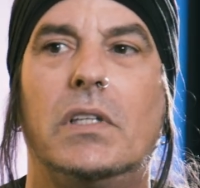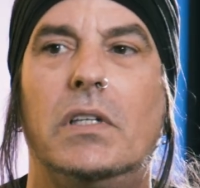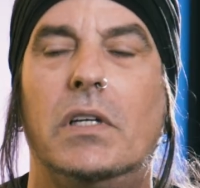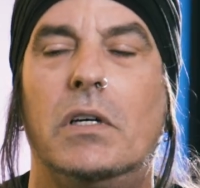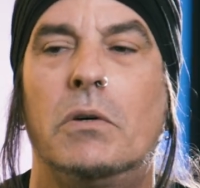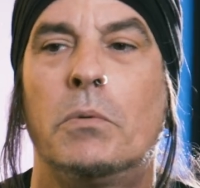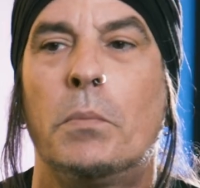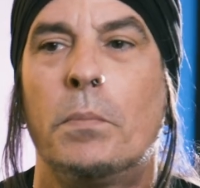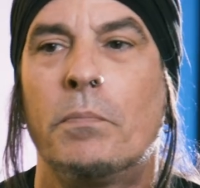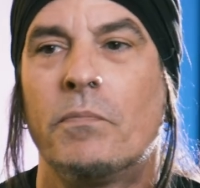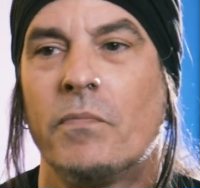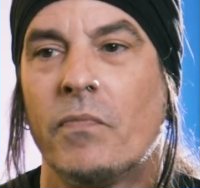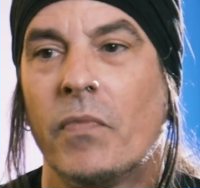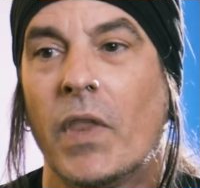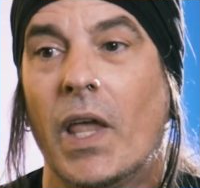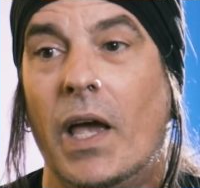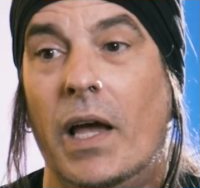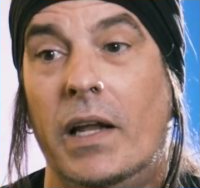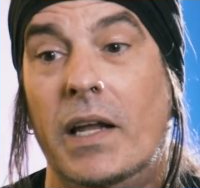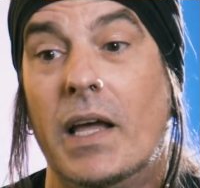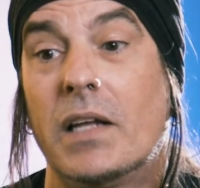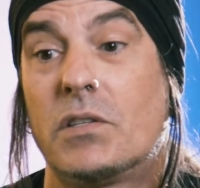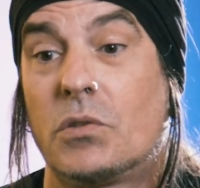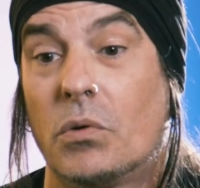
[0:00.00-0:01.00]

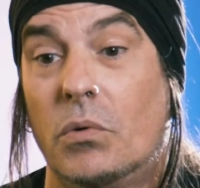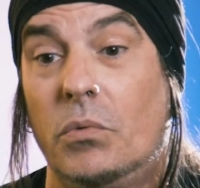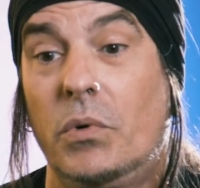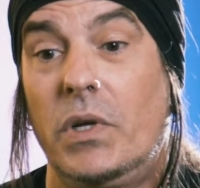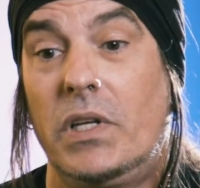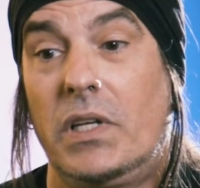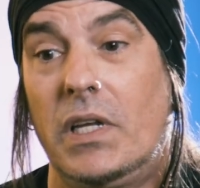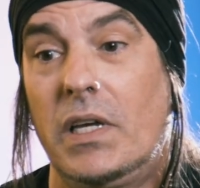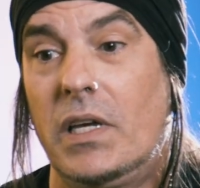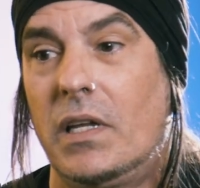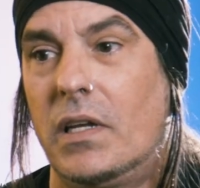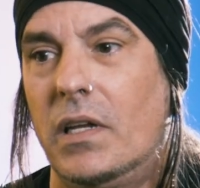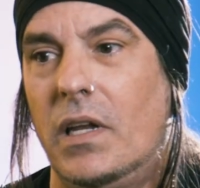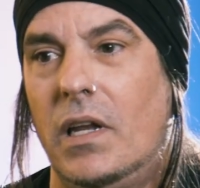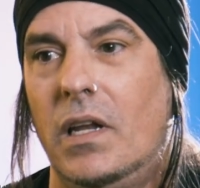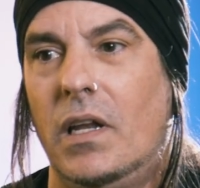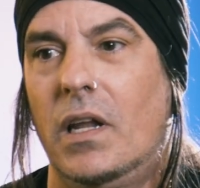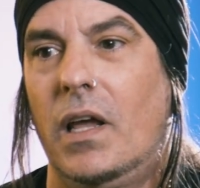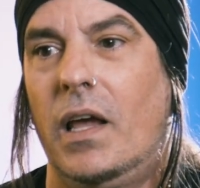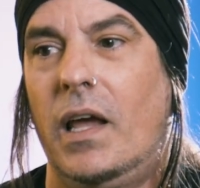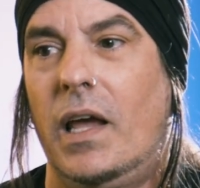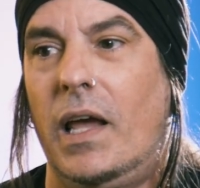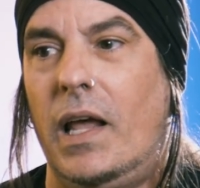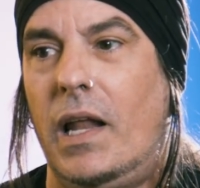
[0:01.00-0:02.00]
and that's what we did.
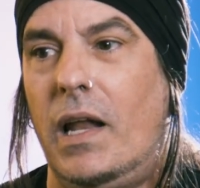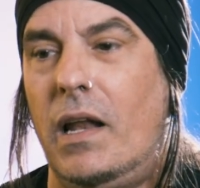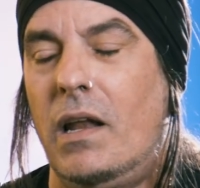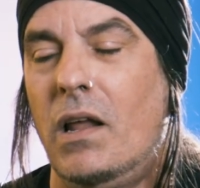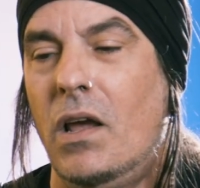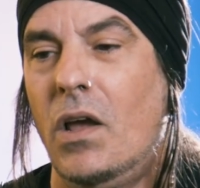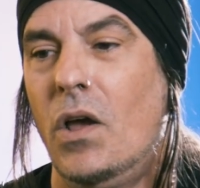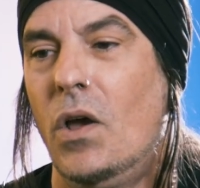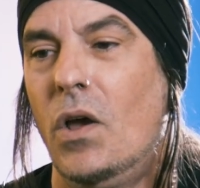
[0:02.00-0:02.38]
And